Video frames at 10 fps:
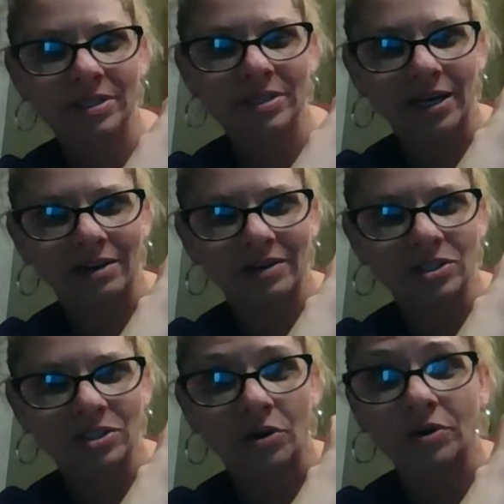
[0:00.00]
executive
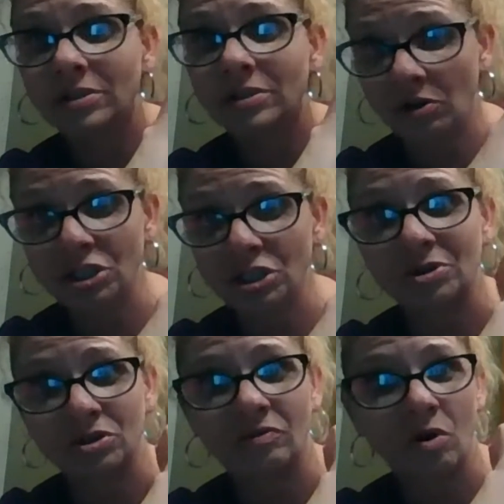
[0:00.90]
consultant, as long as she
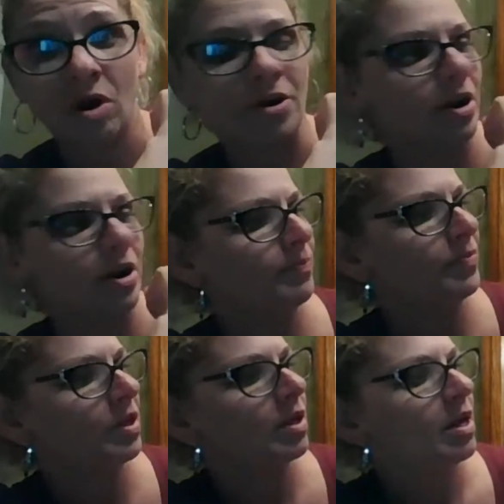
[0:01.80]
puts her 400 in.
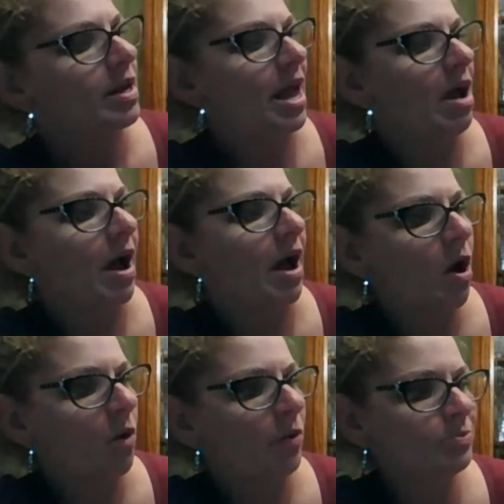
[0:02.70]
Now, I
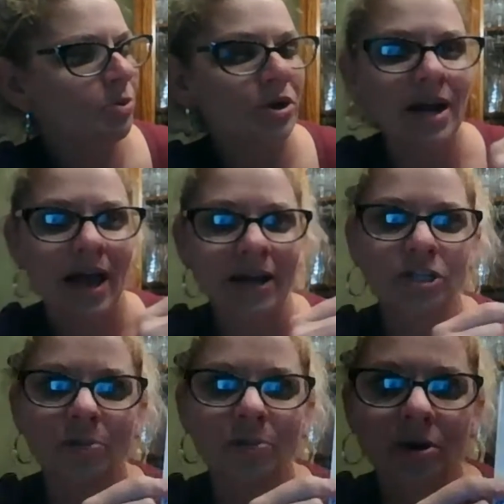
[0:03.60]
always put an
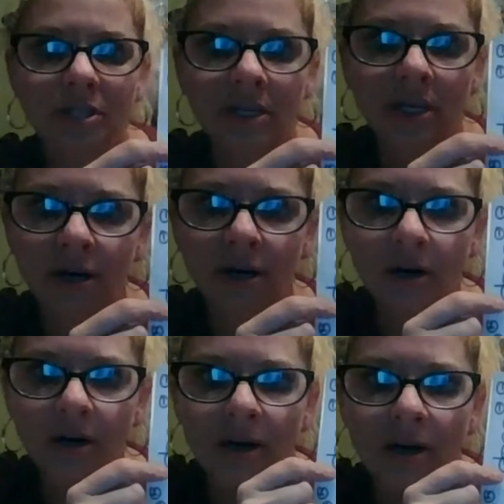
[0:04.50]
extra person here
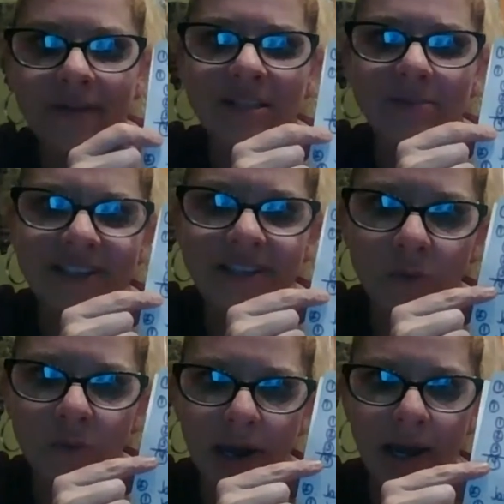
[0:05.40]
that's my
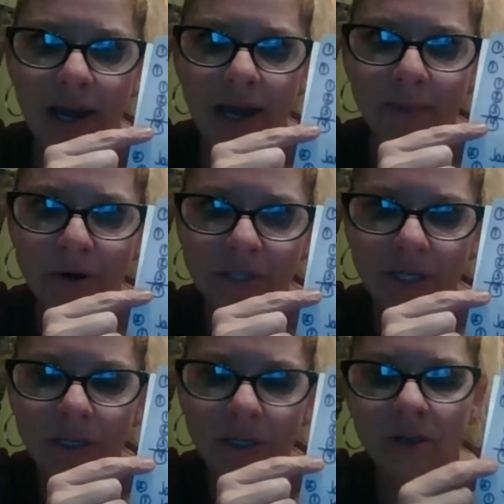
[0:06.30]
CYA
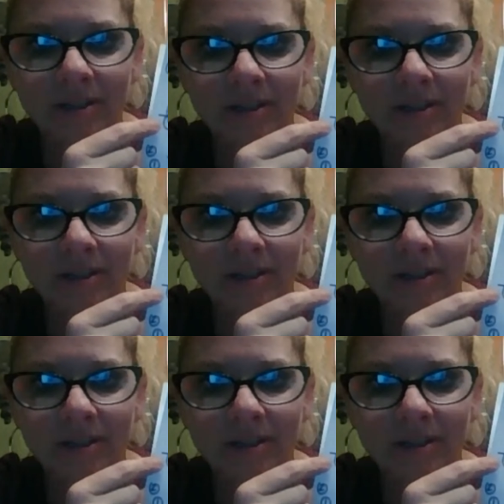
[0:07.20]
person.